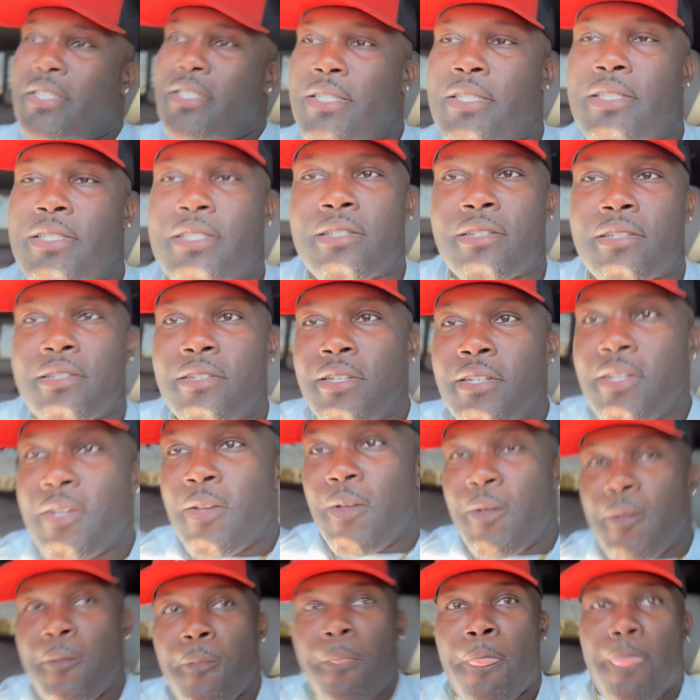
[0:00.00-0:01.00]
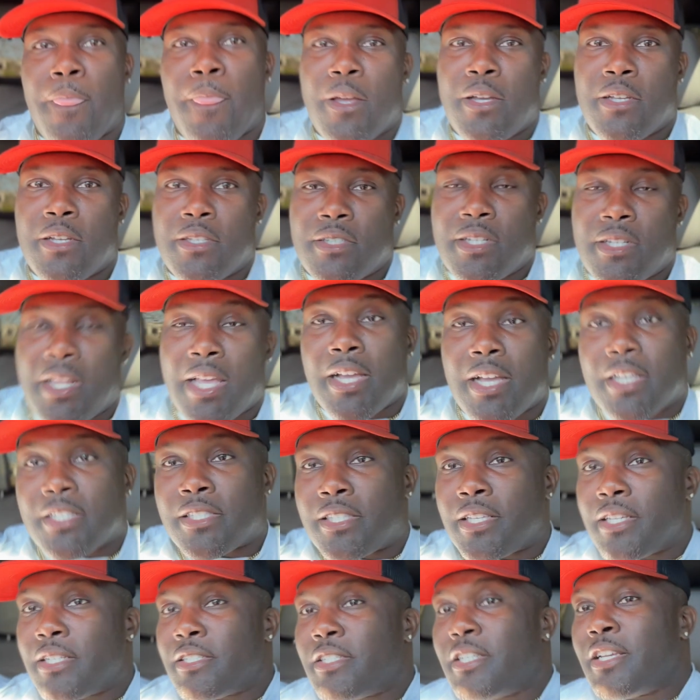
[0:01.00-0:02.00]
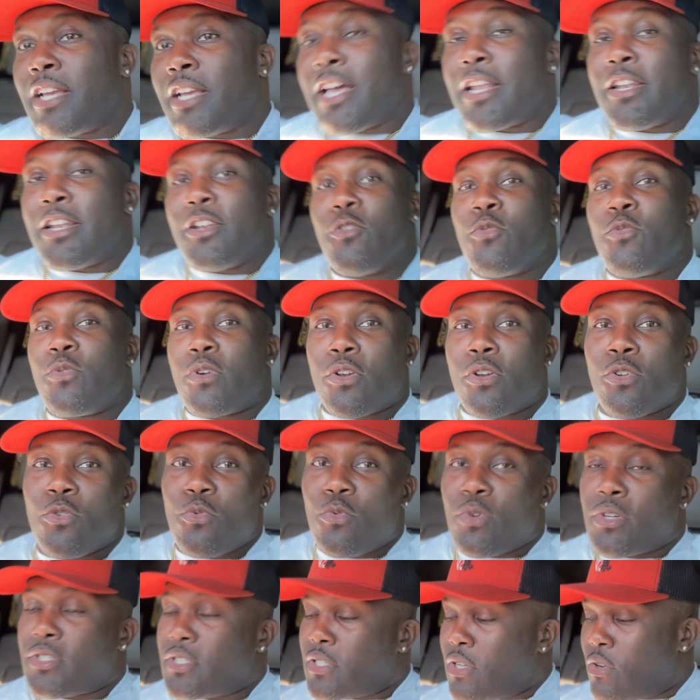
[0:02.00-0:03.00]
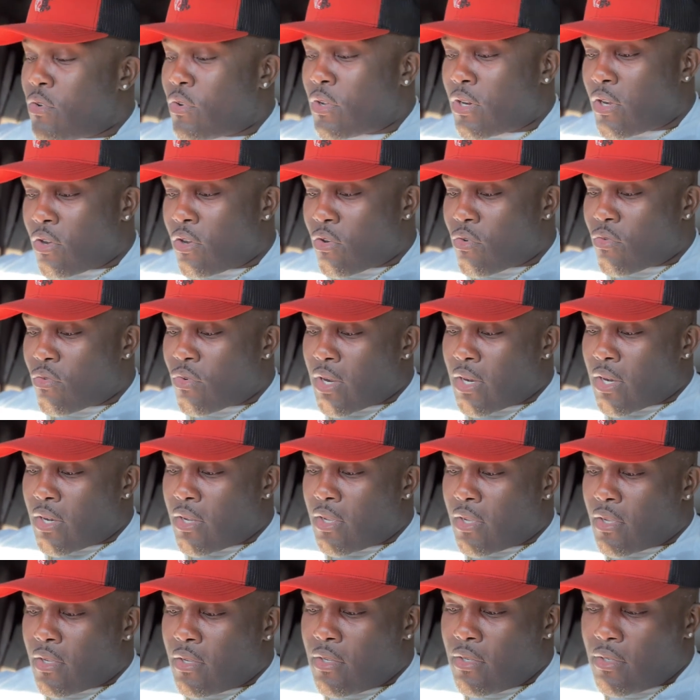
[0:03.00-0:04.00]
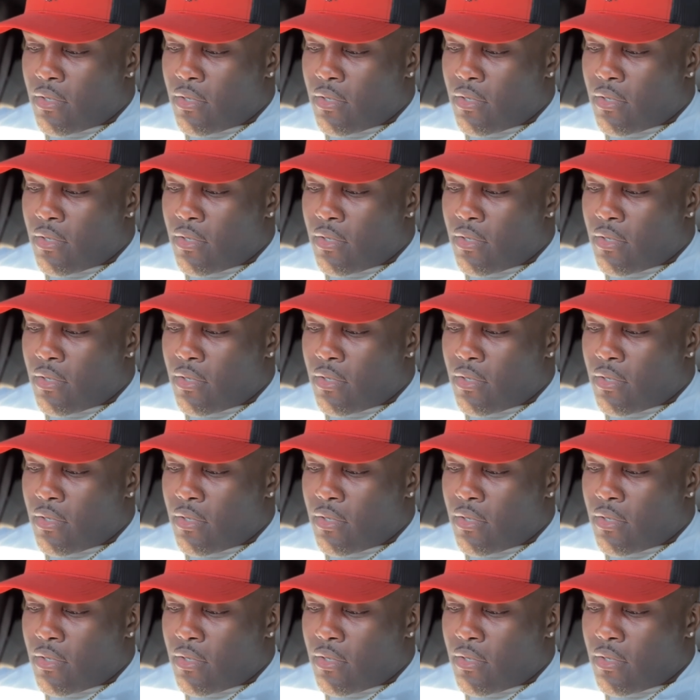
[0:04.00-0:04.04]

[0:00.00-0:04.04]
Just to, cause like I said, she got no clue what's going on right now.